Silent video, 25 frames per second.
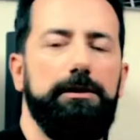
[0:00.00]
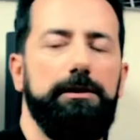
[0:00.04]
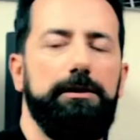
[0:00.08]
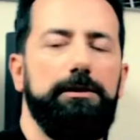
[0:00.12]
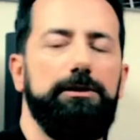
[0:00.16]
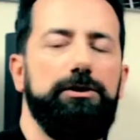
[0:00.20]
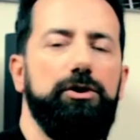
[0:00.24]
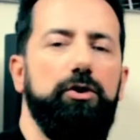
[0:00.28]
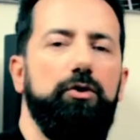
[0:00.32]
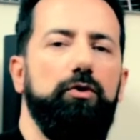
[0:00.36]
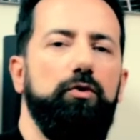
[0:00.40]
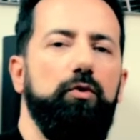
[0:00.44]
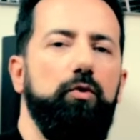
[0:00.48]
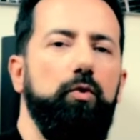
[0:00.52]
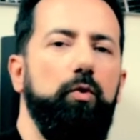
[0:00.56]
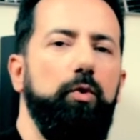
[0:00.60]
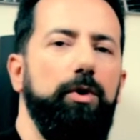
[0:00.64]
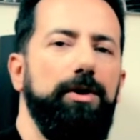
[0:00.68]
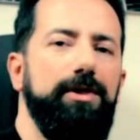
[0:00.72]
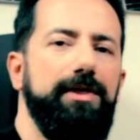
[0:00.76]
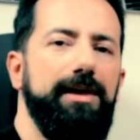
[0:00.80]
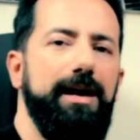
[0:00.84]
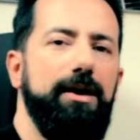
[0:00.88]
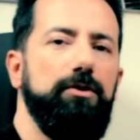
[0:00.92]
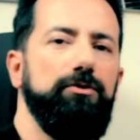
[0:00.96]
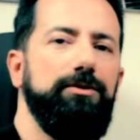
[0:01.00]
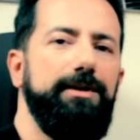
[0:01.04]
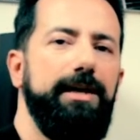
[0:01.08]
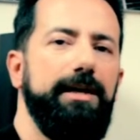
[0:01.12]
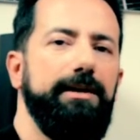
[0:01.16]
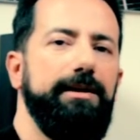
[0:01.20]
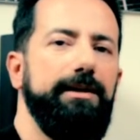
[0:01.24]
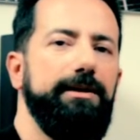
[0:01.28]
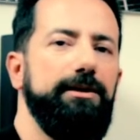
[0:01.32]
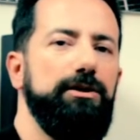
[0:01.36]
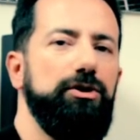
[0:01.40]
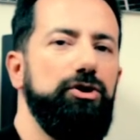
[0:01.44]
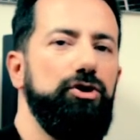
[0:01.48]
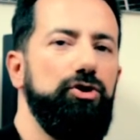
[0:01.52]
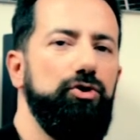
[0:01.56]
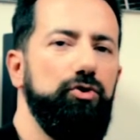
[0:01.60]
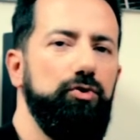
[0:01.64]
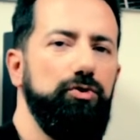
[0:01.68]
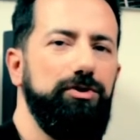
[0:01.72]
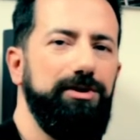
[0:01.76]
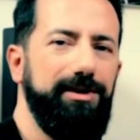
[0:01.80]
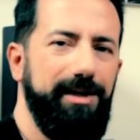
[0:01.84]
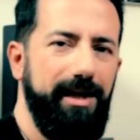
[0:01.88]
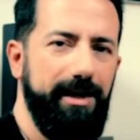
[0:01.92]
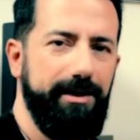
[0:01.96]
So without getting
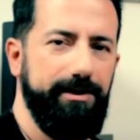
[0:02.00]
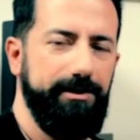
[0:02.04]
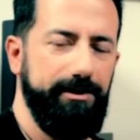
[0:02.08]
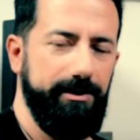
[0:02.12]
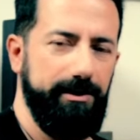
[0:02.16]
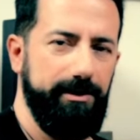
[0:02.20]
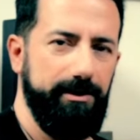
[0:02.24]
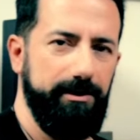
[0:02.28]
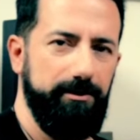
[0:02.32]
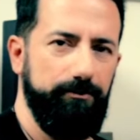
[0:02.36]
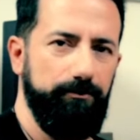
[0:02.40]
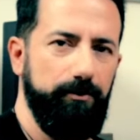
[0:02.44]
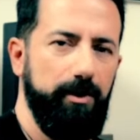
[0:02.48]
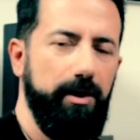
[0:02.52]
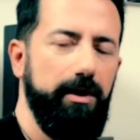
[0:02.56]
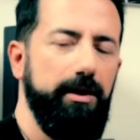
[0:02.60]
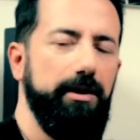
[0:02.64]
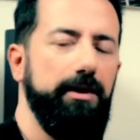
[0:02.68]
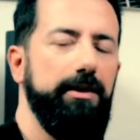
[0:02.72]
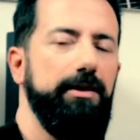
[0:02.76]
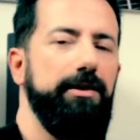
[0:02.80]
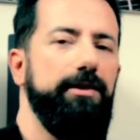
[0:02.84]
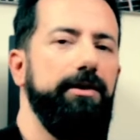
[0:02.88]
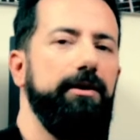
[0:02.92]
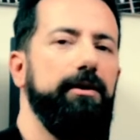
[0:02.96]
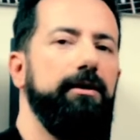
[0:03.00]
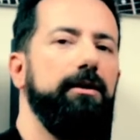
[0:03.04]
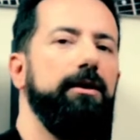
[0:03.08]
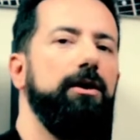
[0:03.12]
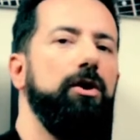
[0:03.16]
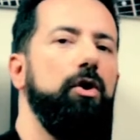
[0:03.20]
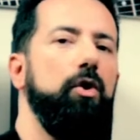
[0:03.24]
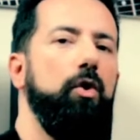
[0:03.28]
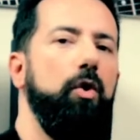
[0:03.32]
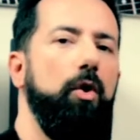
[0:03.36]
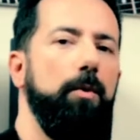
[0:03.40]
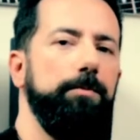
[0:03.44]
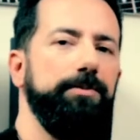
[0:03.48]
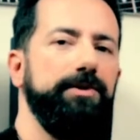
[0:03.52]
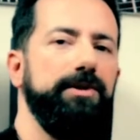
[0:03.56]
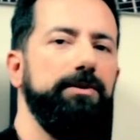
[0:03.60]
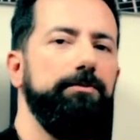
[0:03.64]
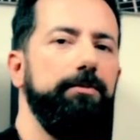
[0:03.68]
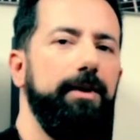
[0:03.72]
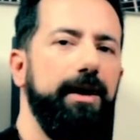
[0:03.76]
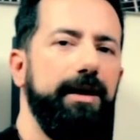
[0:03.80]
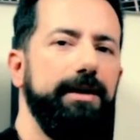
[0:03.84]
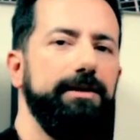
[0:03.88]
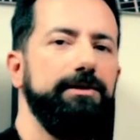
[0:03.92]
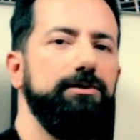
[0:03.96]
too technical, there are
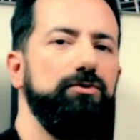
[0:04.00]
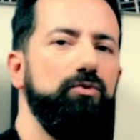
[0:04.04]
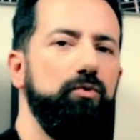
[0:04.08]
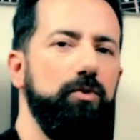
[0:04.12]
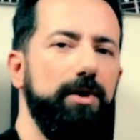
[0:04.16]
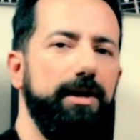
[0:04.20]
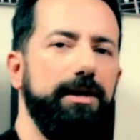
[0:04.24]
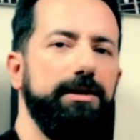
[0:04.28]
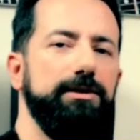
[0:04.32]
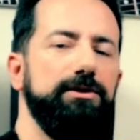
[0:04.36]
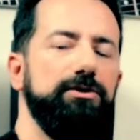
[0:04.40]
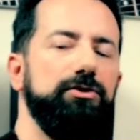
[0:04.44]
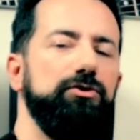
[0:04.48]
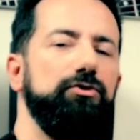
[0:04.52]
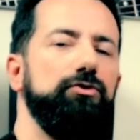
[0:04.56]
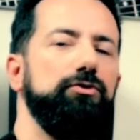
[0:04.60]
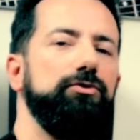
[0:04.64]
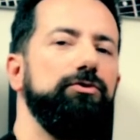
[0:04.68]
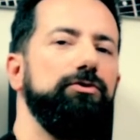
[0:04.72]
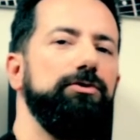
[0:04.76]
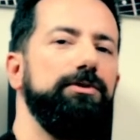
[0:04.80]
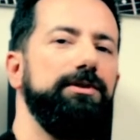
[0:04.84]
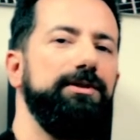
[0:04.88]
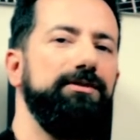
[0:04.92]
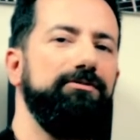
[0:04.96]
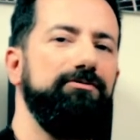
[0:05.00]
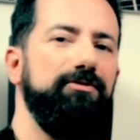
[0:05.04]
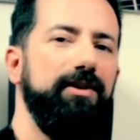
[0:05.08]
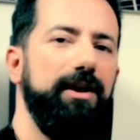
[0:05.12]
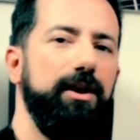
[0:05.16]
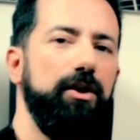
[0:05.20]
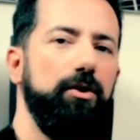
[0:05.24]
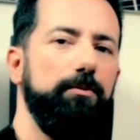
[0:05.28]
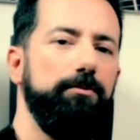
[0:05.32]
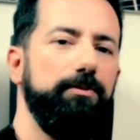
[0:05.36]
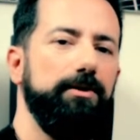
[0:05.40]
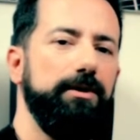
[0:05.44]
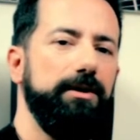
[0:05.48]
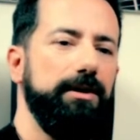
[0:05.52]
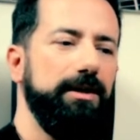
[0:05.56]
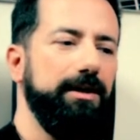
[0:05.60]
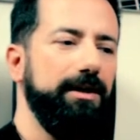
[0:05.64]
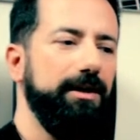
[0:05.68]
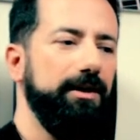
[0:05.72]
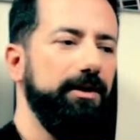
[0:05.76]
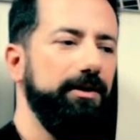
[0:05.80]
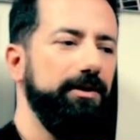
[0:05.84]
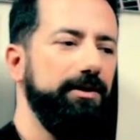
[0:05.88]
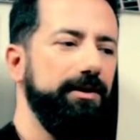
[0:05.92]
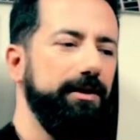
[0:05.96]
optimized ways to develop
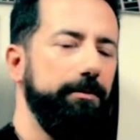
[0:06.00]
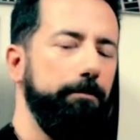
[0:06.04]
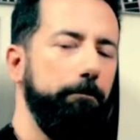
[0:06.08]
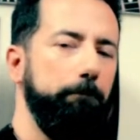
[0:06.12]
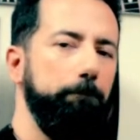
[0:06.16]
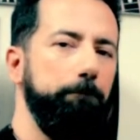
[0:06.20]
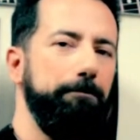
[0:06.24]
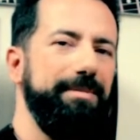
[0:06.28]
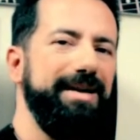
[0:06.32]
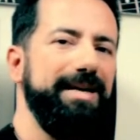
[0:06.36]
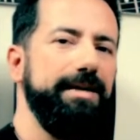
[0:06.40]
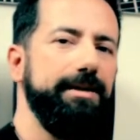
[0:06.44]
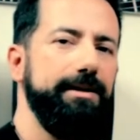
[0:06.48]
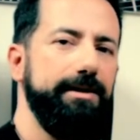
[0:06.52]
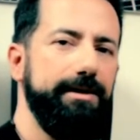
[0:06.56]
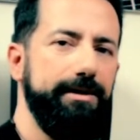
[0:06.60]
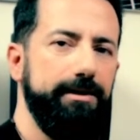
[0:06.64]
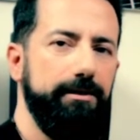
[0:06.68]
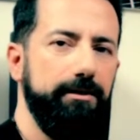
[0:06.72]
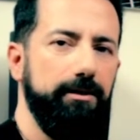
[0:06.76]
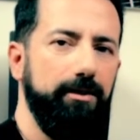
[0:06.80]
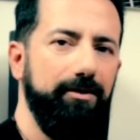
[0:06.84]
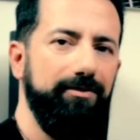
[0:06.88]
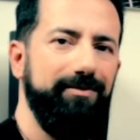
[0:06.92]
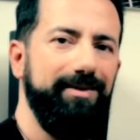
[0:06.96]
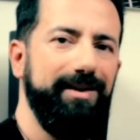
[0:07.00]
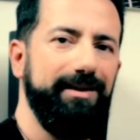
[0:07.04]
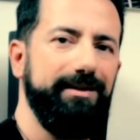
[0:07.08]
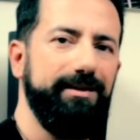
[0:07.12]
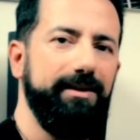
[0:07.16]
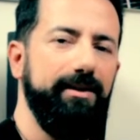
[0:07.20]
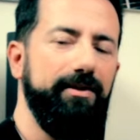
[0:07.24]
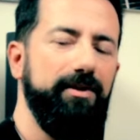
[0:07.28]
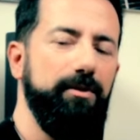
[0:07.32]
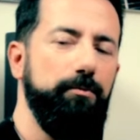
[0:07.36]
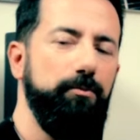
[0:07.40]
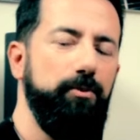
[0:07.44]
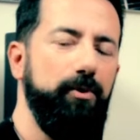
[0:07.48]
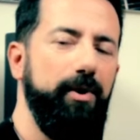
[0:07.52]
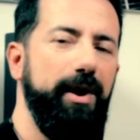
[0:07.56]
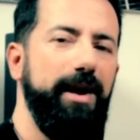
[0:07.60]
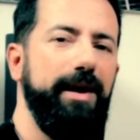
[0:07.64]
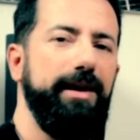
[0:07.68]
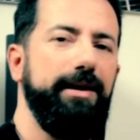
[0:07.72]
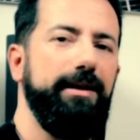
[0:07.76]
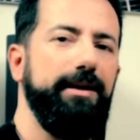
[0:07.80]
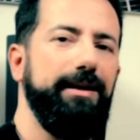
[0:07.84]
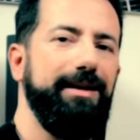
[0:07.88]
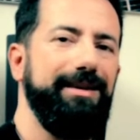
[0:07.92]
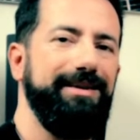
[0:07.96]
the myelin that the
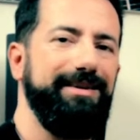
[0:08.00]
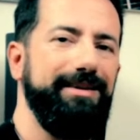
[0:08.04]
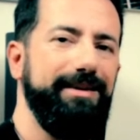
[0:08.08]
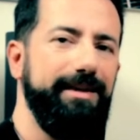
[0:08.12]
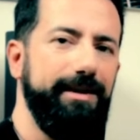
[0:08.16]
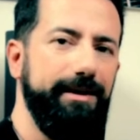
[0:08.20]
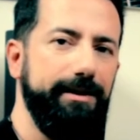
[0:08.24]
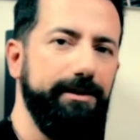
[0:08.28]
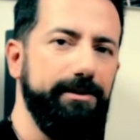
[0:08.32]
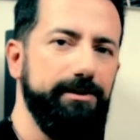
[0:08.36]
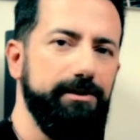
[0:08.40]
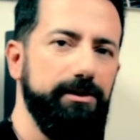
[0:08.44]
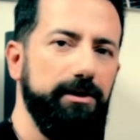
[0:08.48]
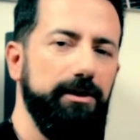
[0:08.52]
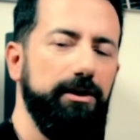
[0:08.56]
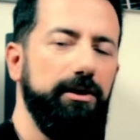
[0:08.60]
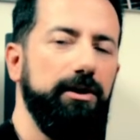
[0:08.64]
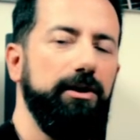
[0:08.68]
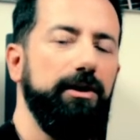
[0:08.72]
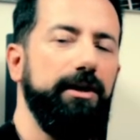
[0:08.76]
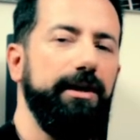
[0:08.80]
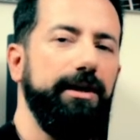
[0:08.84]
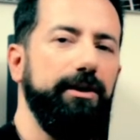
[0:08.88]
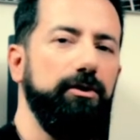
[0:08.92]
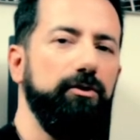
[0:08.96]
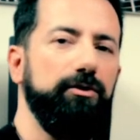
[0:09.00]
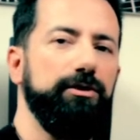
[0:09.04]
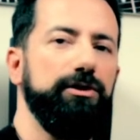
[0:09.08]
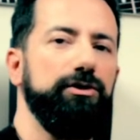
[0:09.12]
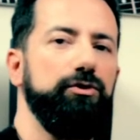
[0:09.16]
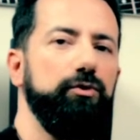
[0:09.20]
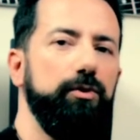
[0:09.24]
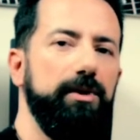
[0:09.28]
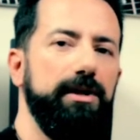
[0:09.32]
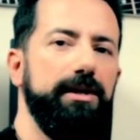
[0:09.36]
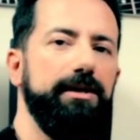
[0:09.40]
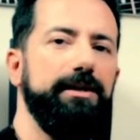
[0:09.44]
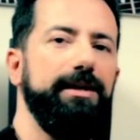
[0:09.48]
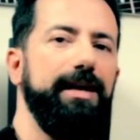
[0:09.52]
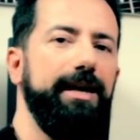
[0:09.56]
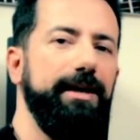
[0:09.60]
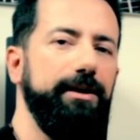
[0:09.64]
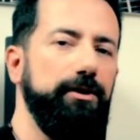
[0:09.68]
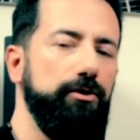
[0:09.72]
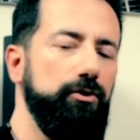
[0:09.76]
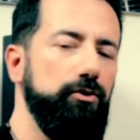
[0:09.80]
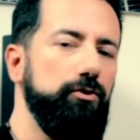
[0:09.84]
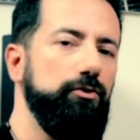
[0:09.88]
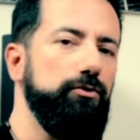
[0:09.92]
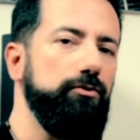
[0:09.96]
brain needs in order to learn a
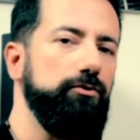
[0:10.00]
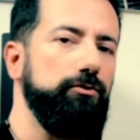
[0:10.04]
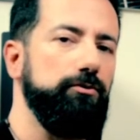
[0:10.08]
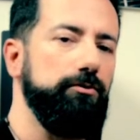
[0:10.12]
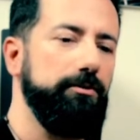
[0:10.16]
new